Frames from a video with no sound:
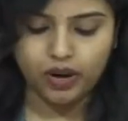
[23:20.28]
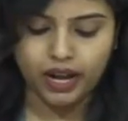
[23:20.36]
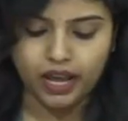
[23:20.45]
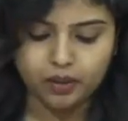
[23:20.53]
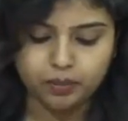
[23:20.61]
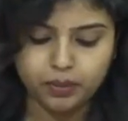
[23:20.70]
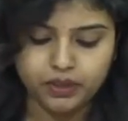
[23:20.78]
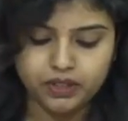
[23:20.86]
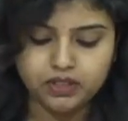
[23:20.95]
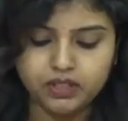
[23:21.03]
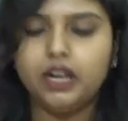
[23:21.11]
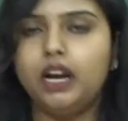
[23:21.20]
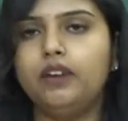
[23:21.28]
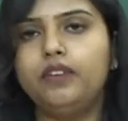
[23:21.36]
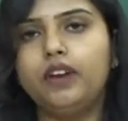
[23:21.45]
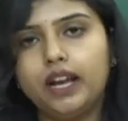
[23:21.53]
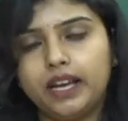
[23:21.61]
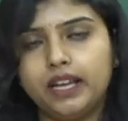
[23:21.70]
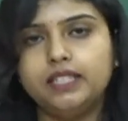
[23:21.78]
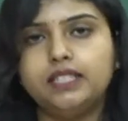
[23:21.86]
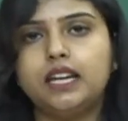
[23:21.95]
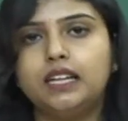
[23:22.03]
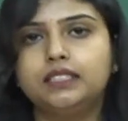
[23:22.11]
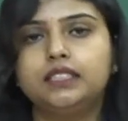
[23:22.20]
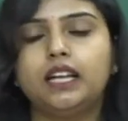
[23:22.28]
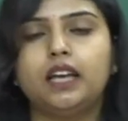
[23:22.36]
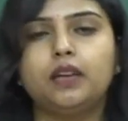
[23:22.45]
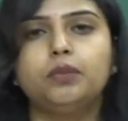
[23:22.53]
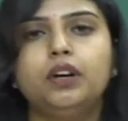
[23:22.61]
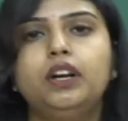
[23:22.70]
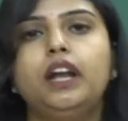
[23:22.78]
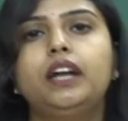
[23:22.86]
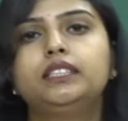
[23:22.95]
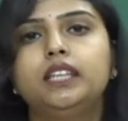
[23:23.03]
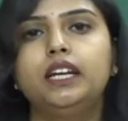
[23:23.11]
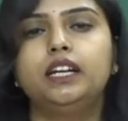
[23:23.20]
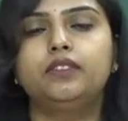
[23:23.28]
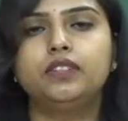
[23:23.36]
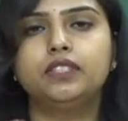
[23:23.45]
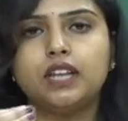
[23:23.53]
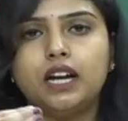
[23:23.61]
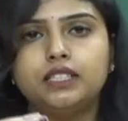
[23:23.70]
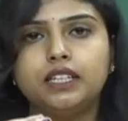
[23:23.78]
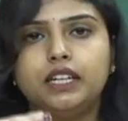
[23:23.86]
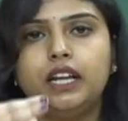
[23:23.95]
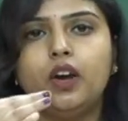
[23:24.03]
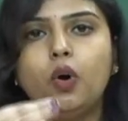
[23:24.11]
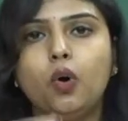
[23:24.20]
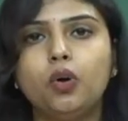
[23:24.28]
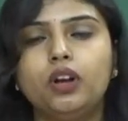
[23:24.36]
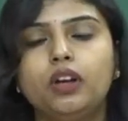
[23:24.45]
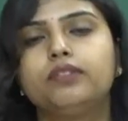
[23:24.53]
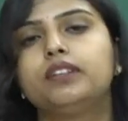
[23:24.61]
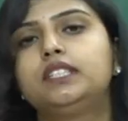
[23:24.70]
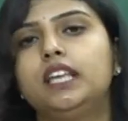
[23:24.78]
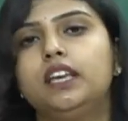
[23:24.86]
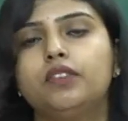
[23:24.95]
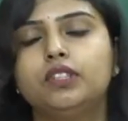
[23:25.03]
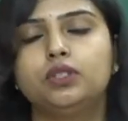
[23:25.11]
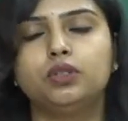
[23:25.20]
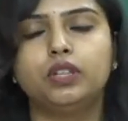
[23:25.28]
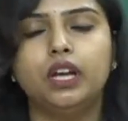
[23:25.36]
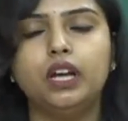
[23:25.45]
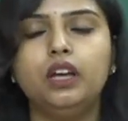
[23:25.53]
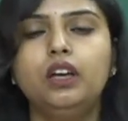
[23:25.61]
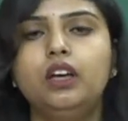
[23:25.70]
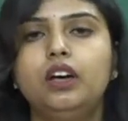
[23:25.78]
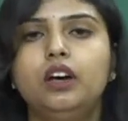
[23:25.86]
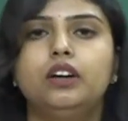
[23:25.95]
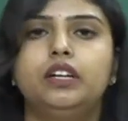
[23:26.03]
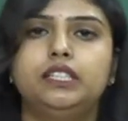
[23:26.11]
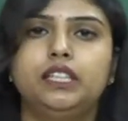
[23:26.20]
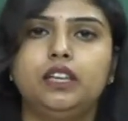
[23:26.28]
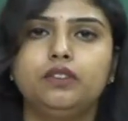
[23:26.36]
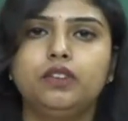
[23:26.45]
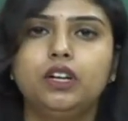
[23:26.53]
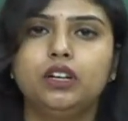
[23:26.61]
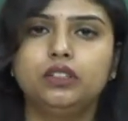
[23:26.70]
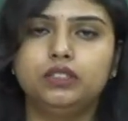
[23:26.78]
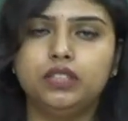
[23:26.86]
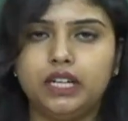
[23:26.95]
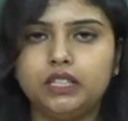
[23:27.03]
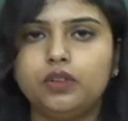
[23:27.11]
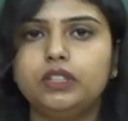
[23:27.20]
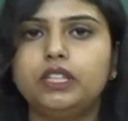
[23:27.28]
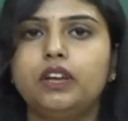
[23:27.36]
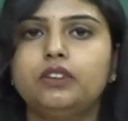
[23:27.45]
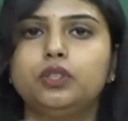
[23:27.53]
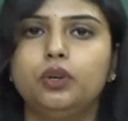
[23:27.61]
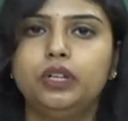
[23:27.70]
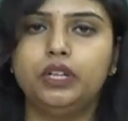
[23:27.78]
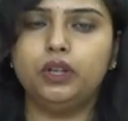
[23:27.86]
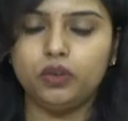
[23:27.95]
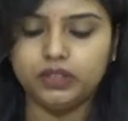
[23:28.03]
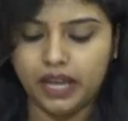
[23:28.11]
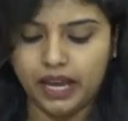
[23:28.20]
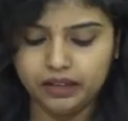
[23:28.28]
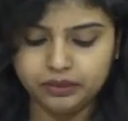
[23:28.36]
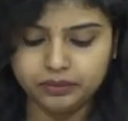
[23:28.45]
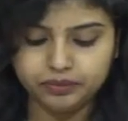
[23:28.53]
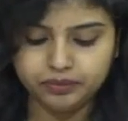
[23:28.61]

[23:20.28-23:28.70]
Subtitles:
what happens? It will again start the timer, and then it will start sending whole of a sequence to the receiver. That is what they have shown it over there.